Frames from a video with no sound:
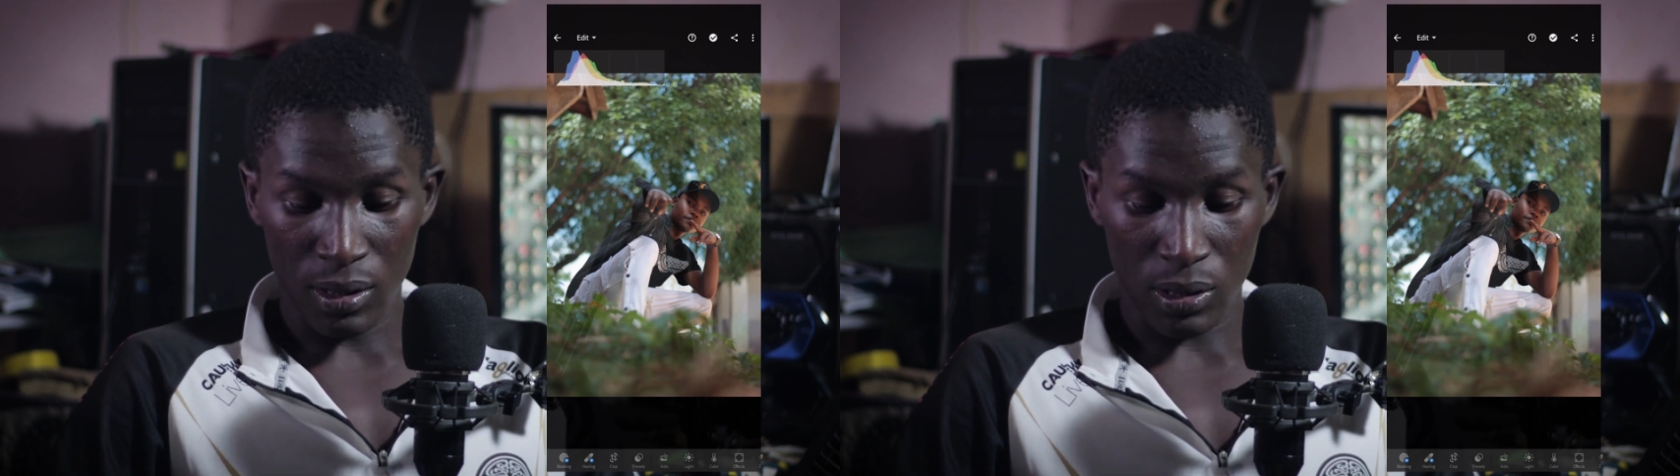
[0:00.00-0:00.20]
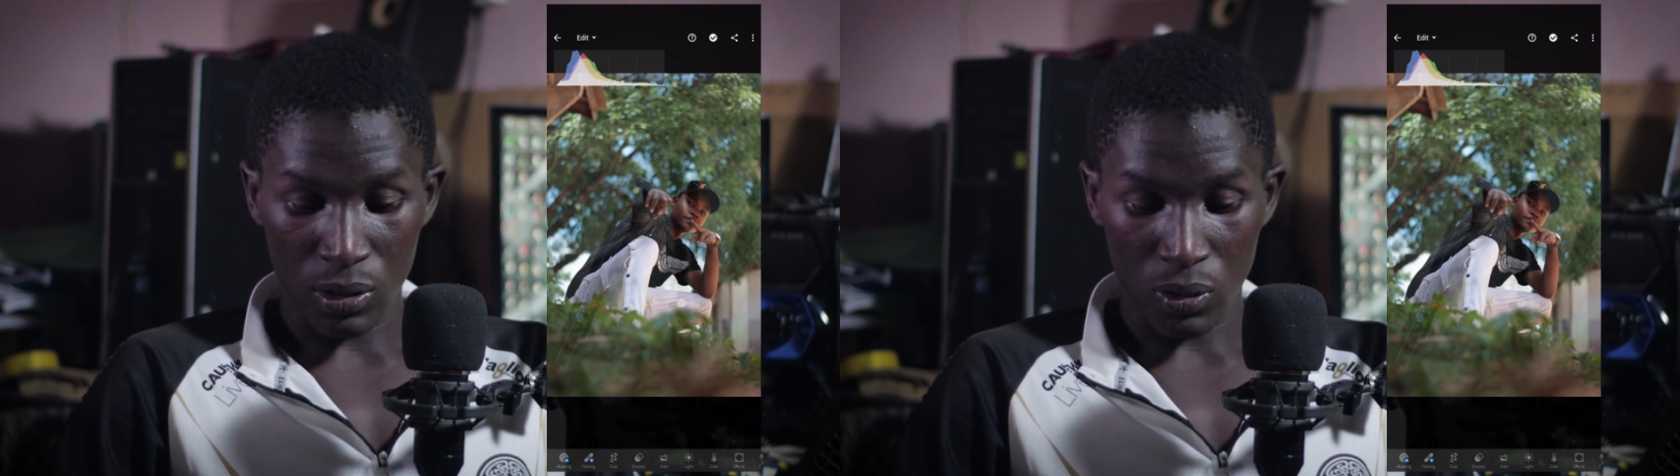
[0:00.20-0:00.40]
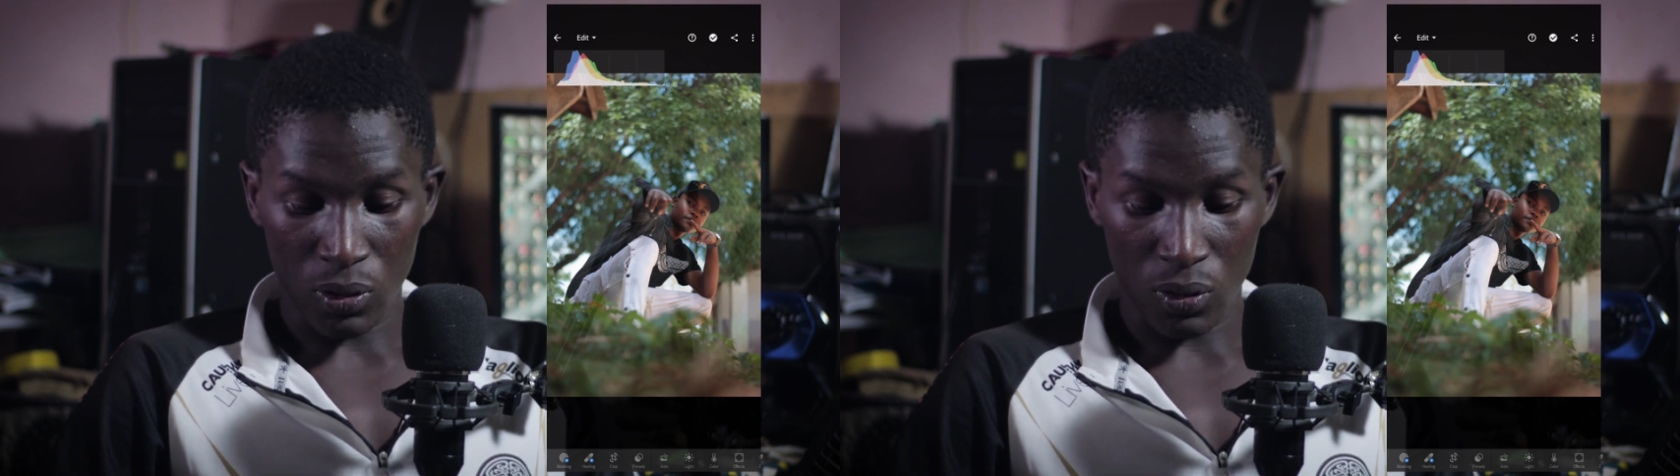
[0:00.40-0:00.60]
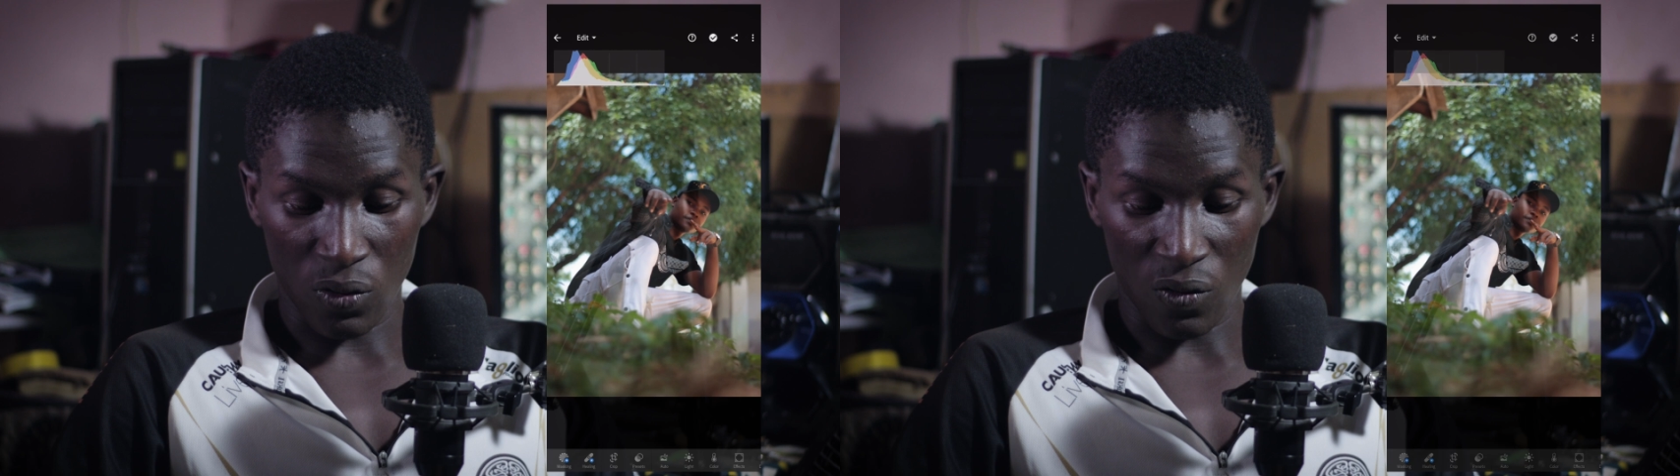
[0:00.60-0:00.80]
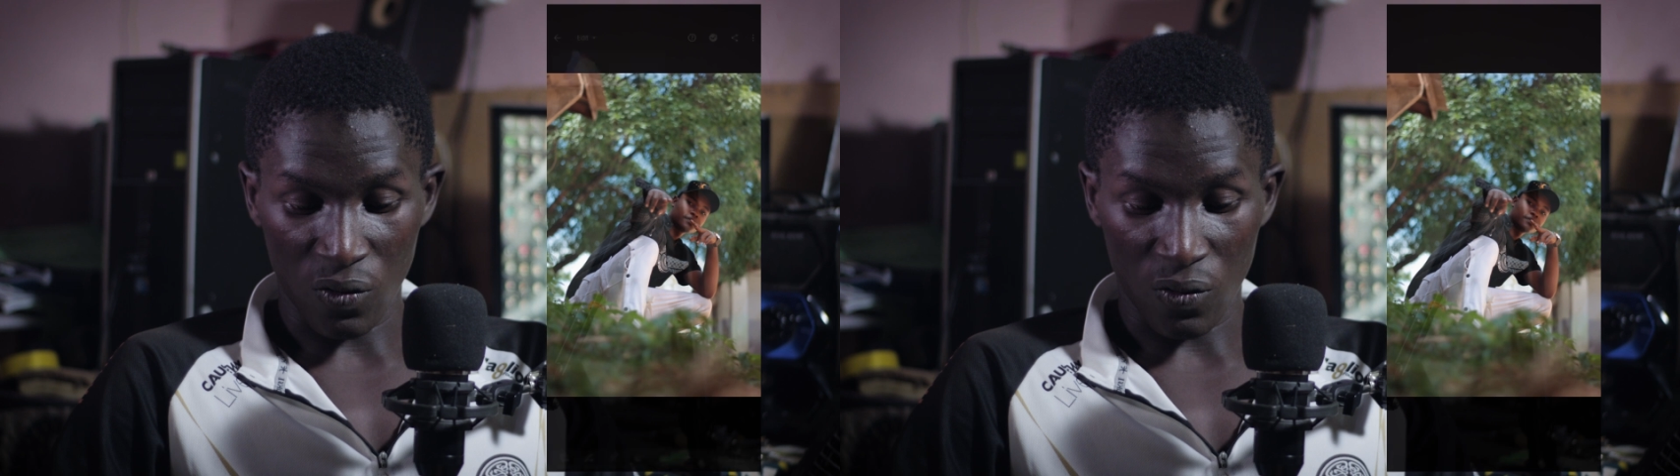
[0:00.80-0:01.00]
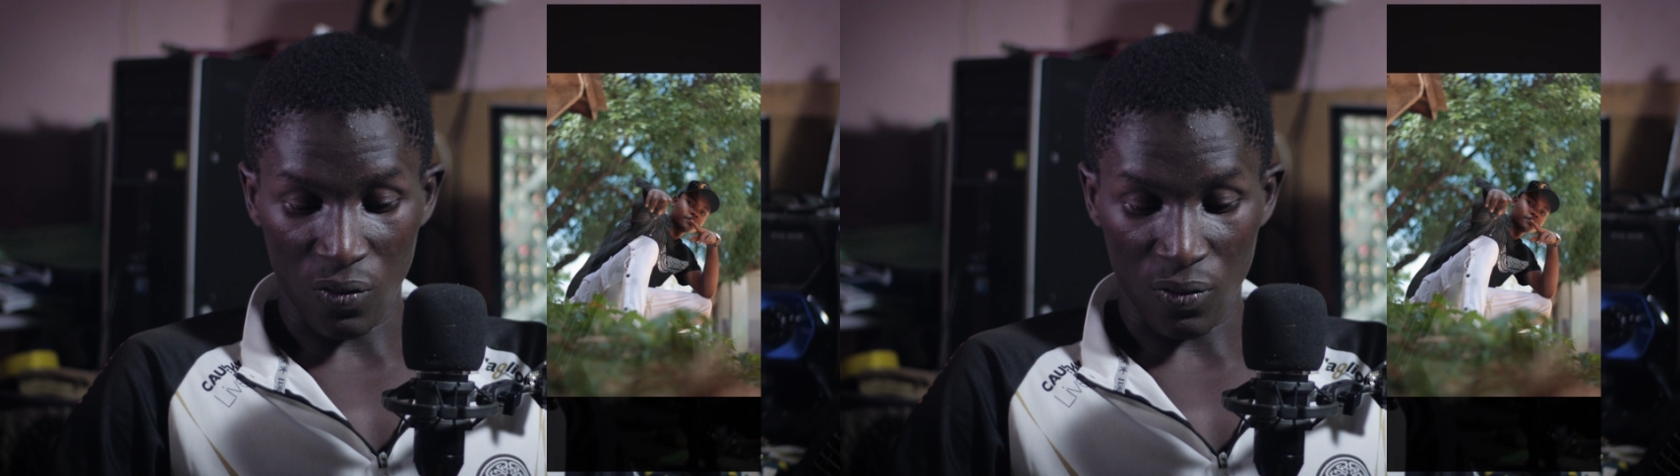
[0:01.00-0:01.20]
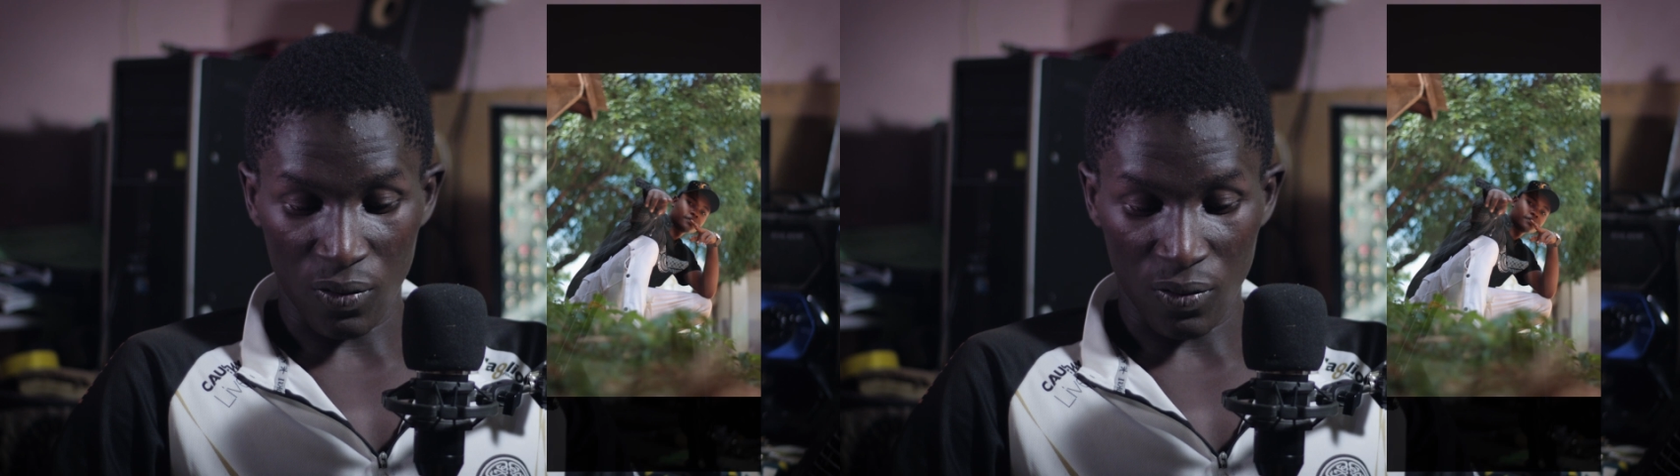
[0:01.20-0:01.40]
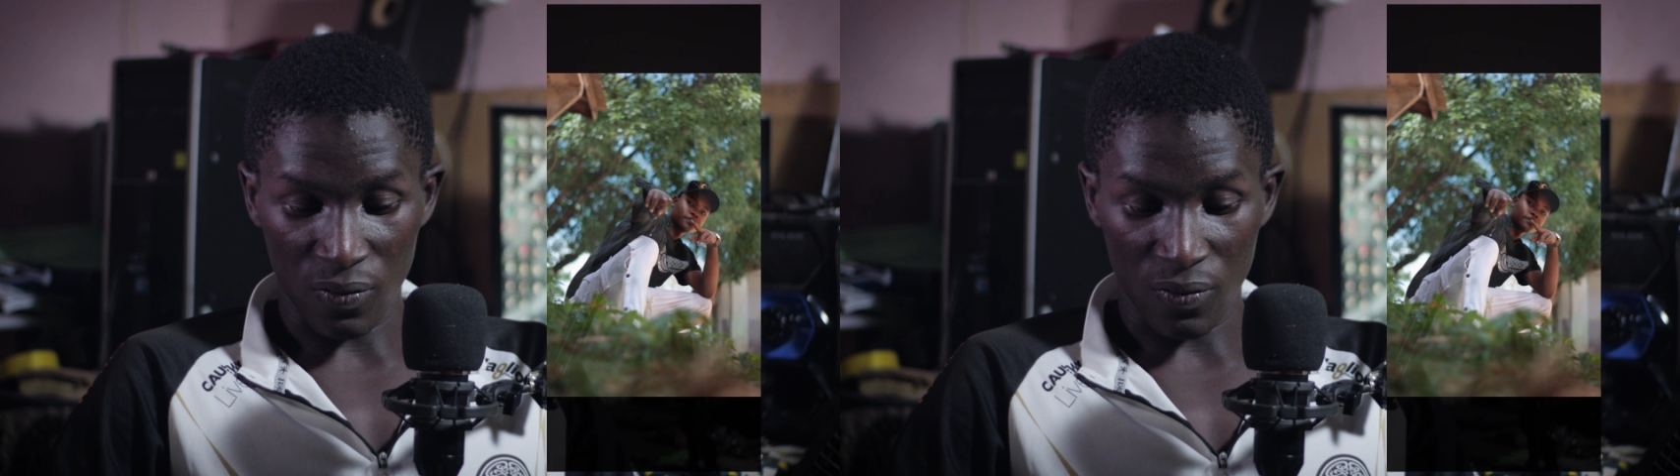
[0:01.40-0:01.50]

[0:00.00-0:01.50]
So